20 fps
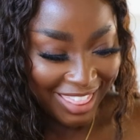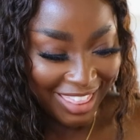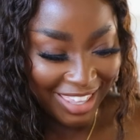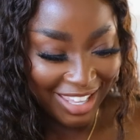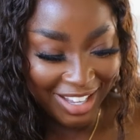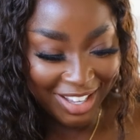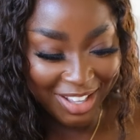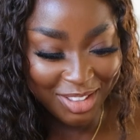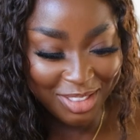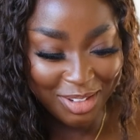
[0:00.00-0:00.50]

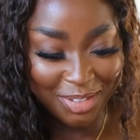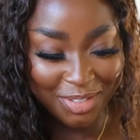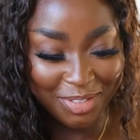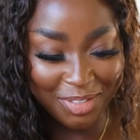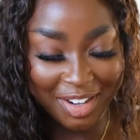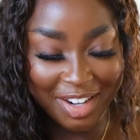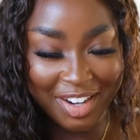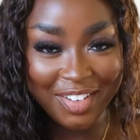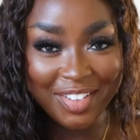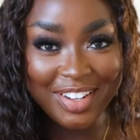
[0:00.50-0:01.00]
the other
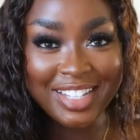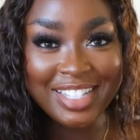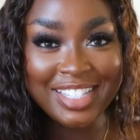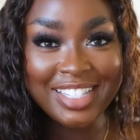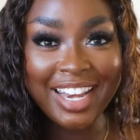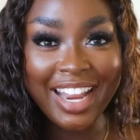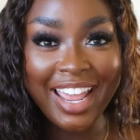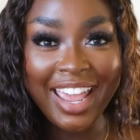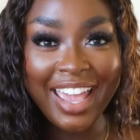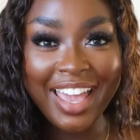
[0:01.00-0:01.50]
fragrance
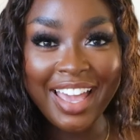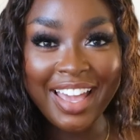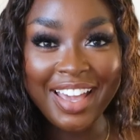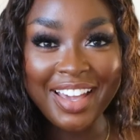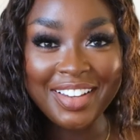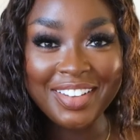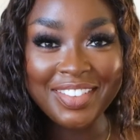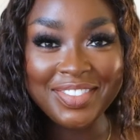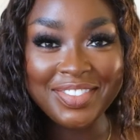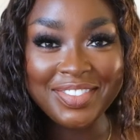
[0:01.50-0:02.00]
that I
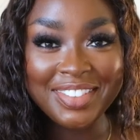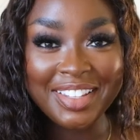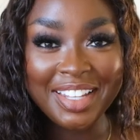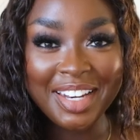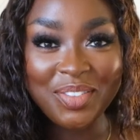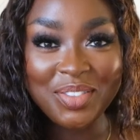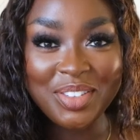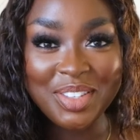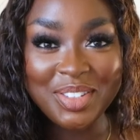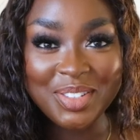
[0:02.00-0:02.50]
have that
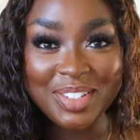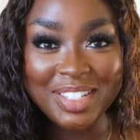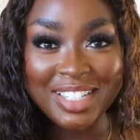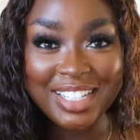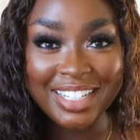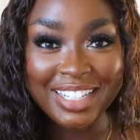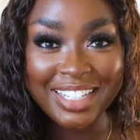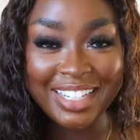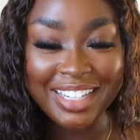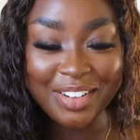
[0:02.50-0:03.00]
I'm
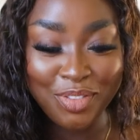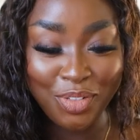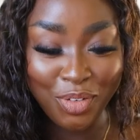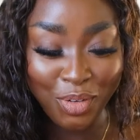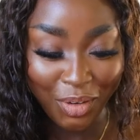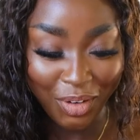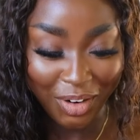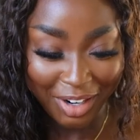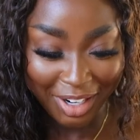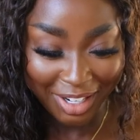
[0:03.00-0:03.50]
using
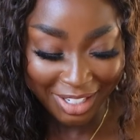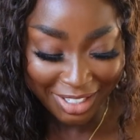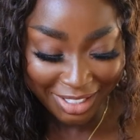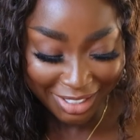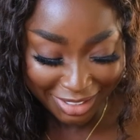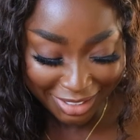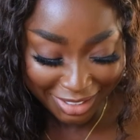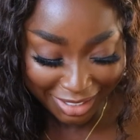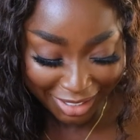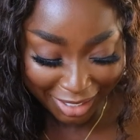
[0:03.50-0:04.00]
for
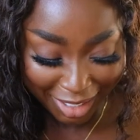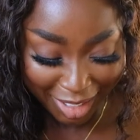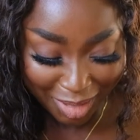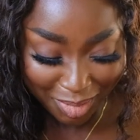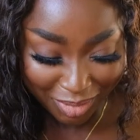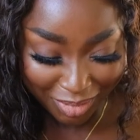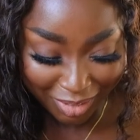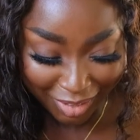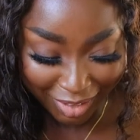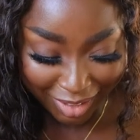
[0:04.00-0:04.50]

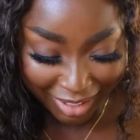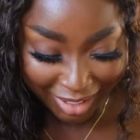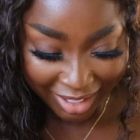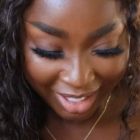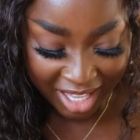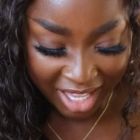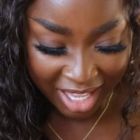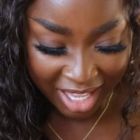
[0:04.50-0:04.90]
April